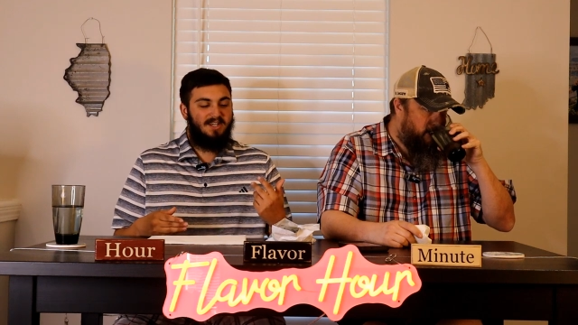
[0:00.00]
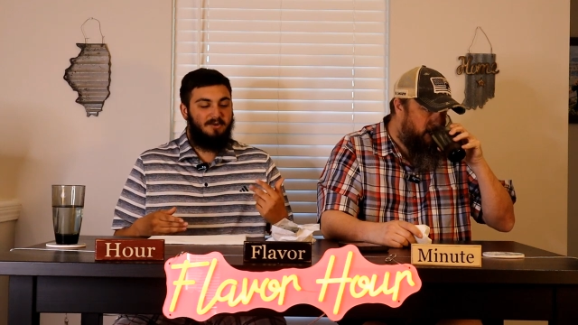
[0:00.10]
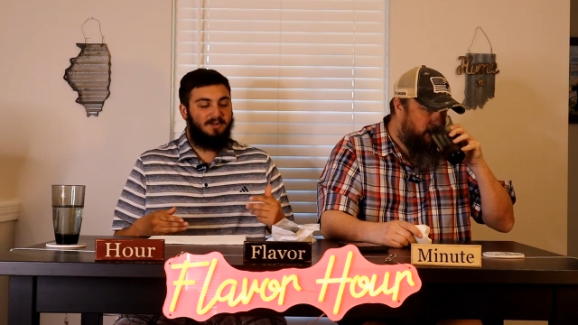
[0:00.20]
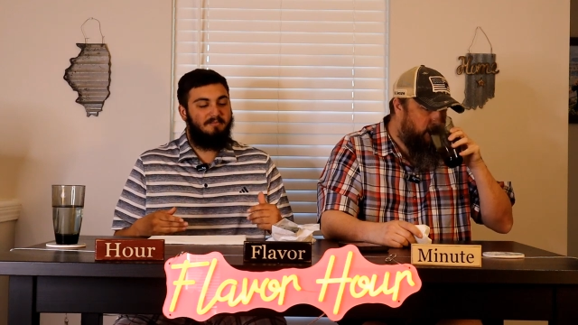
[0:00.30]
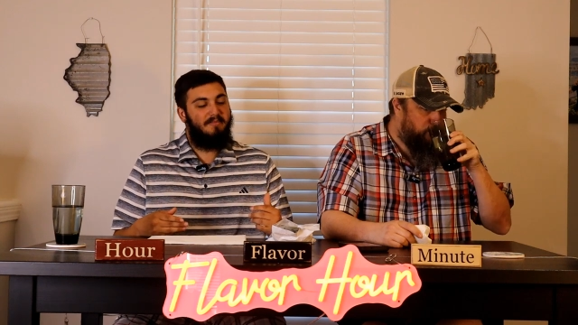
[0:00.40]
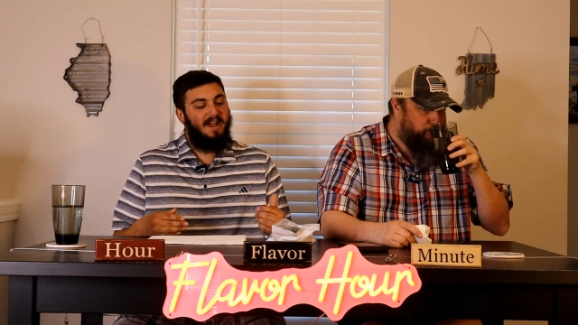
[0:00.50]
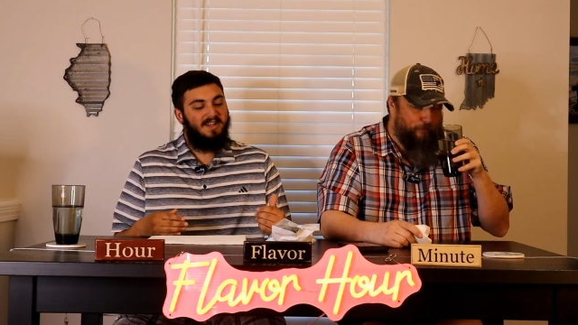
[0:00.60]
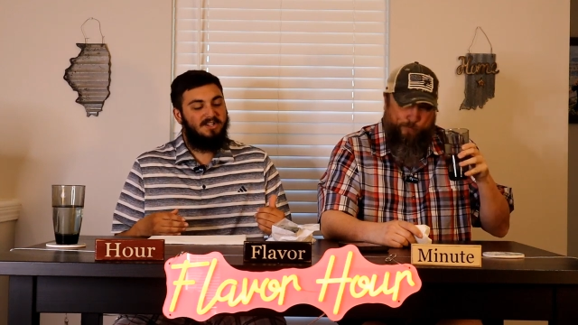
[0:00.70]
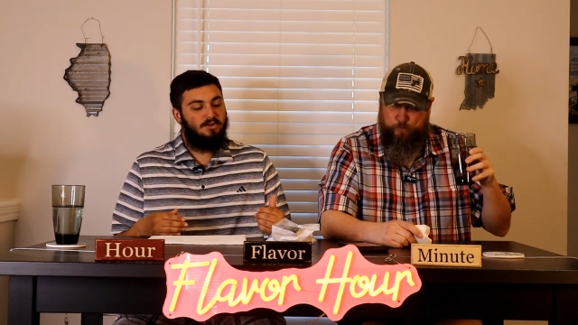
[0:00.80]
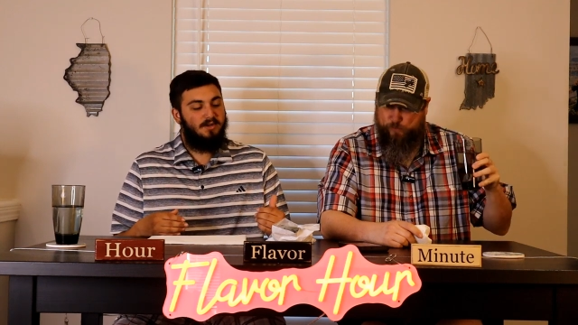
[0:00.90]
Speaker 1: Can't really
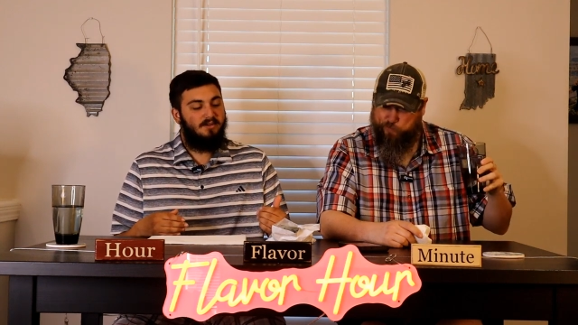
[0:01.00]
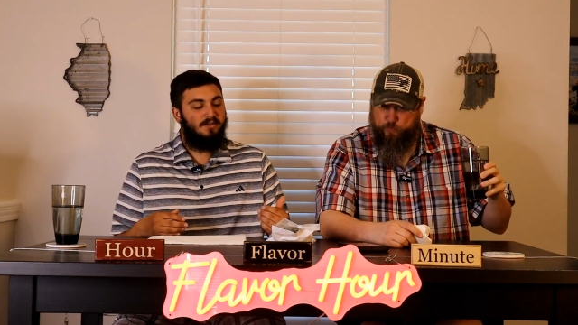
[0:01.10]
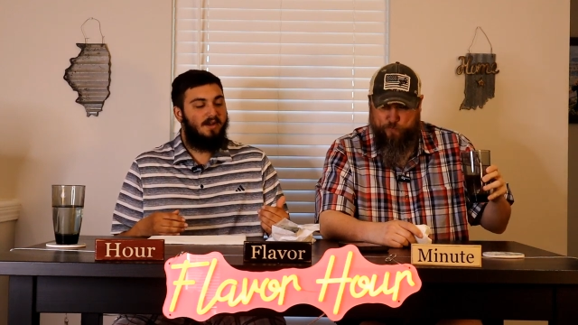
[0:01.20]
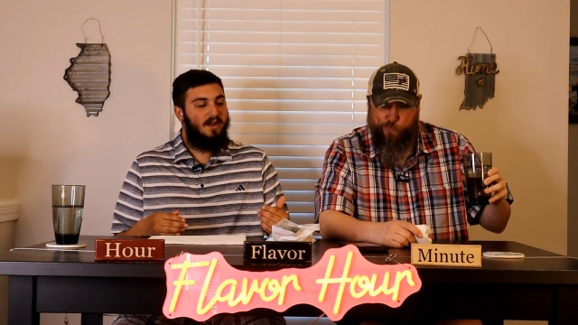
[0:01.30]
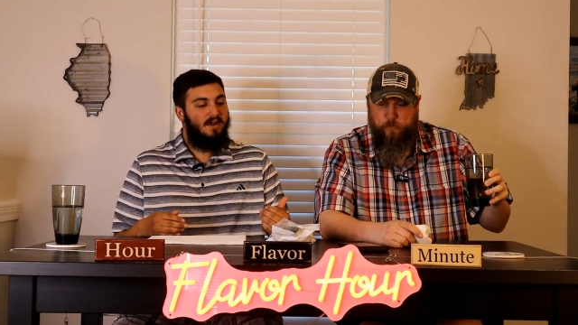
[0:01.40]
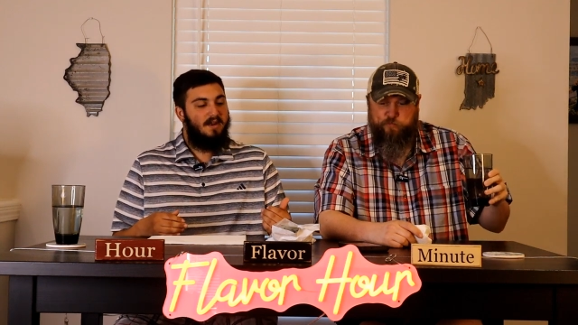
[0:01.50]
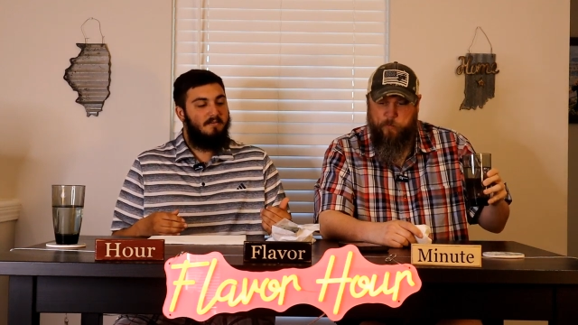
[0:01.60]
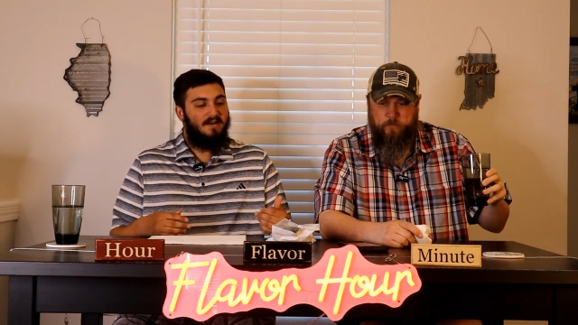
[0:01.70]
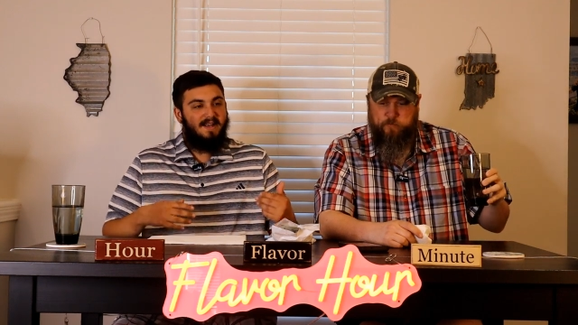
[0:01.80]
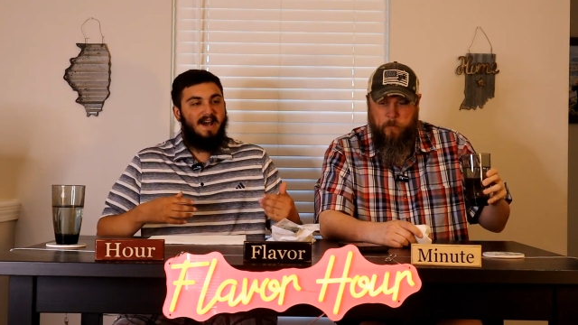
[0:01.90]
bite into it,
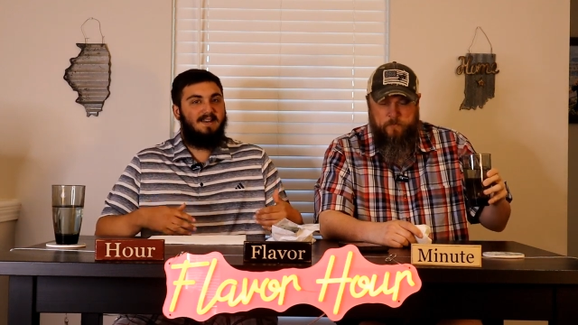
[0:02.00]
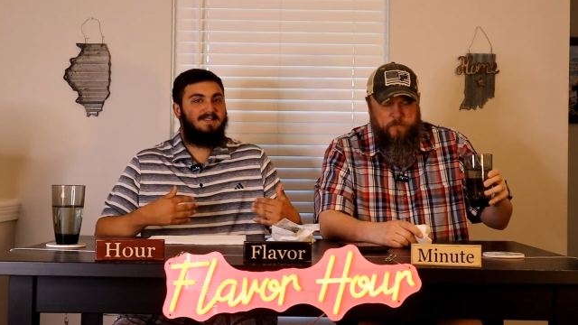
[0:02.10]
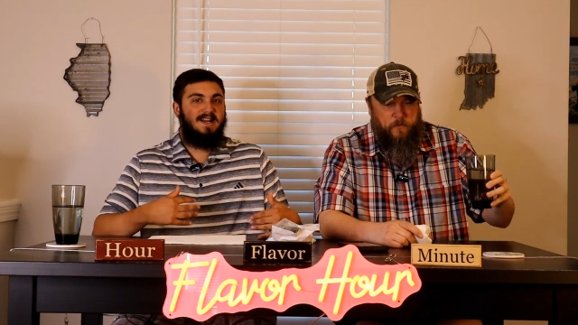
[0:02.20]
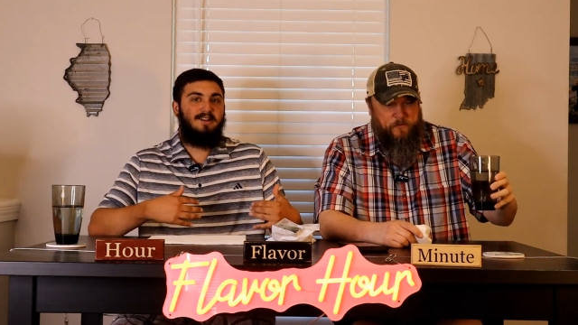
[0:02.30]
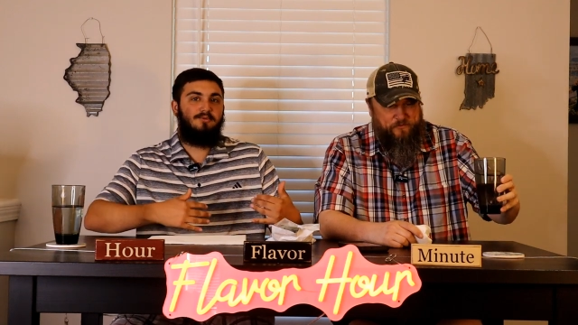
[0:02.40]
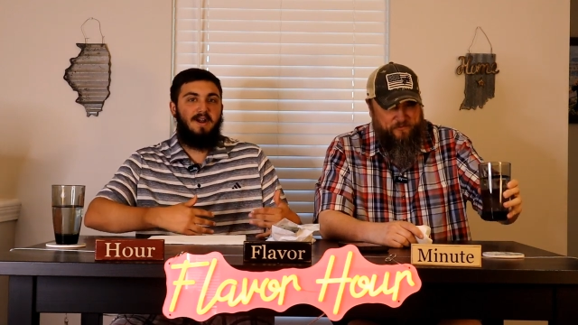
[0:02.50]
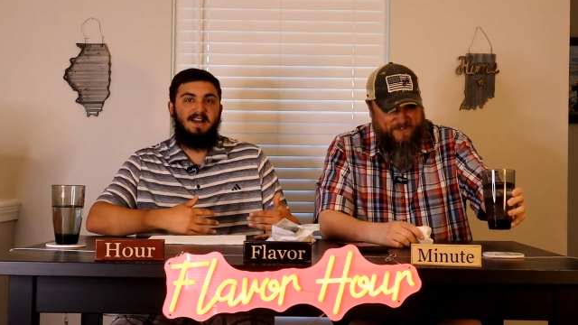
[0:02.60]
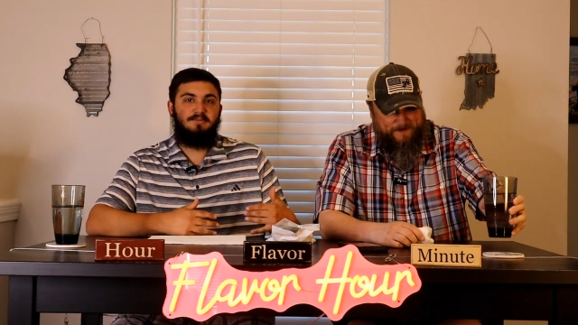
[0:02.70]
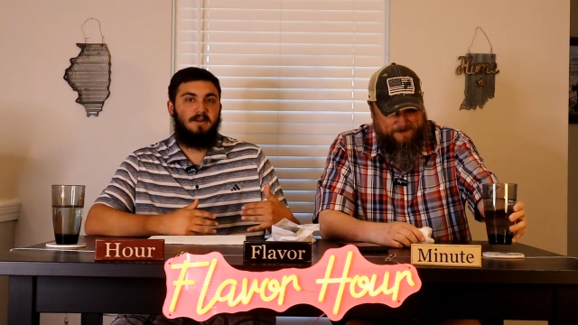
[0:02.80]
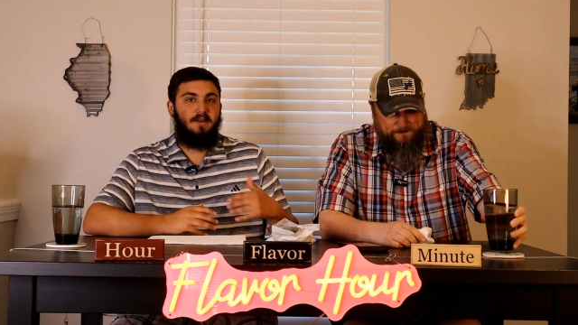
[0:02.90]
but it has that
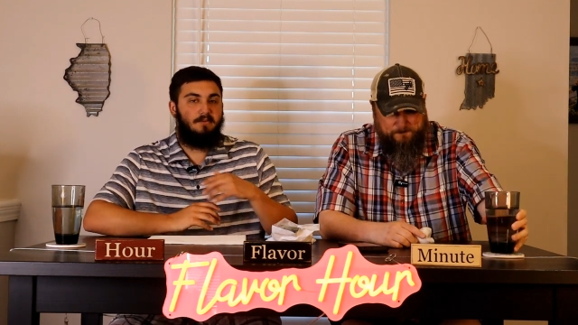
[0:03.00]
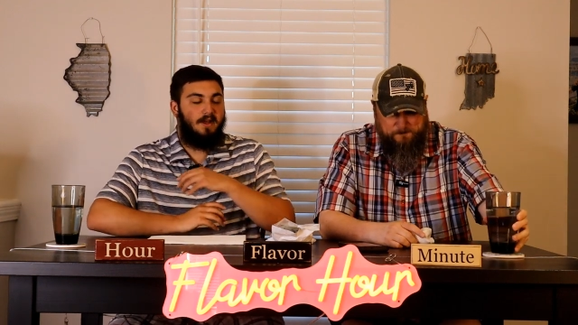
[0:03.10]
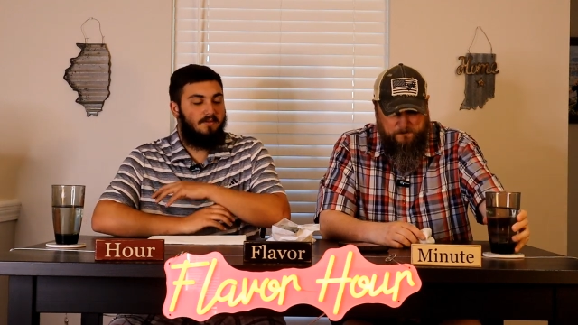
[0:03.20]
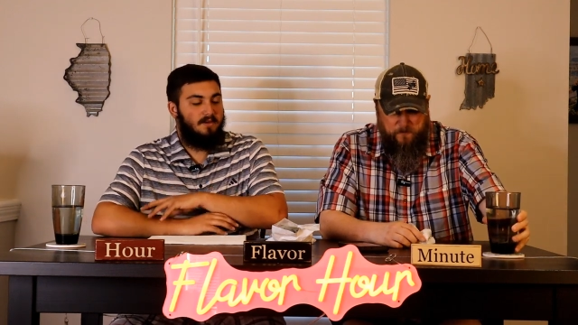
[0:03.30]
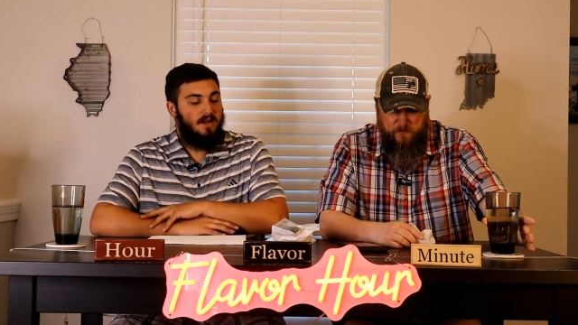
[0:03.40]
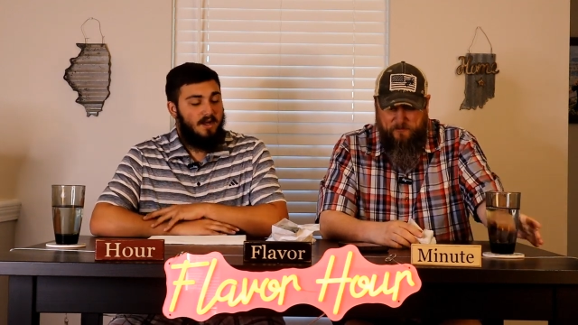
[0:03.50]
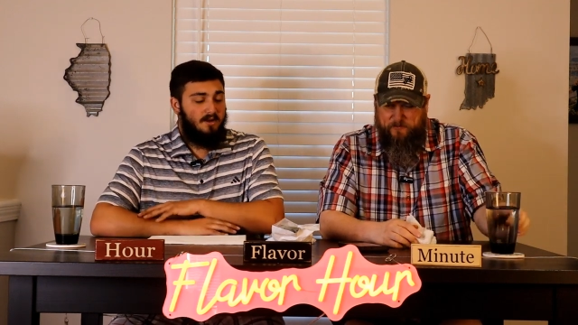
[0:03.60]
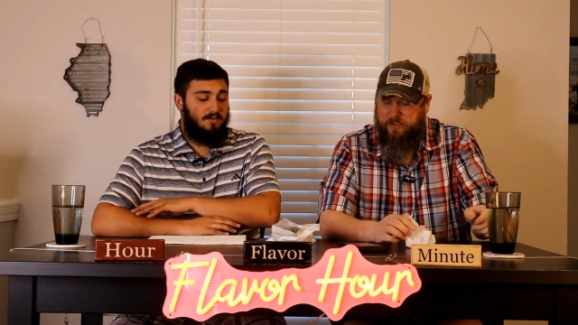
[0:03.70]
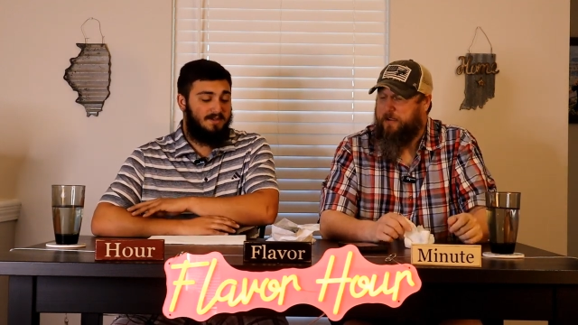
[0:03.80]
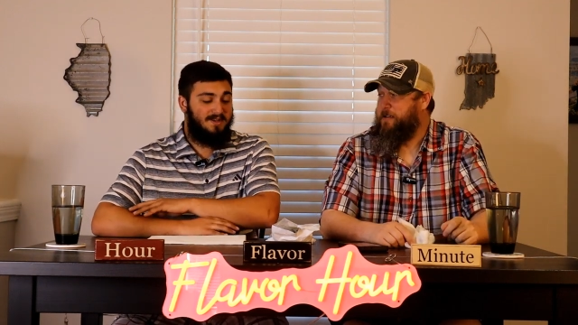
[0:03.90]
raspberry flavor.
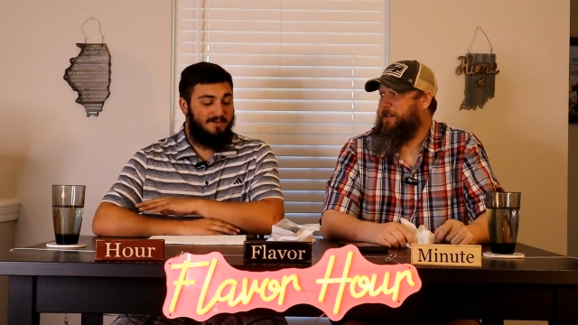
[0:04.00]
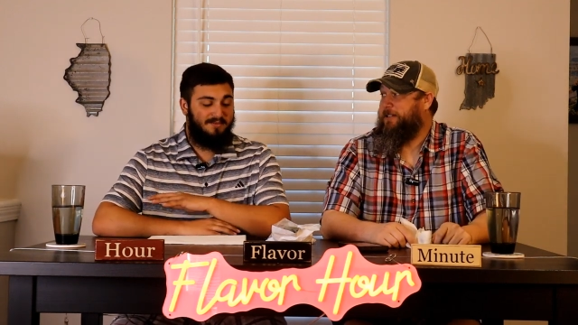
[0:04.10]
When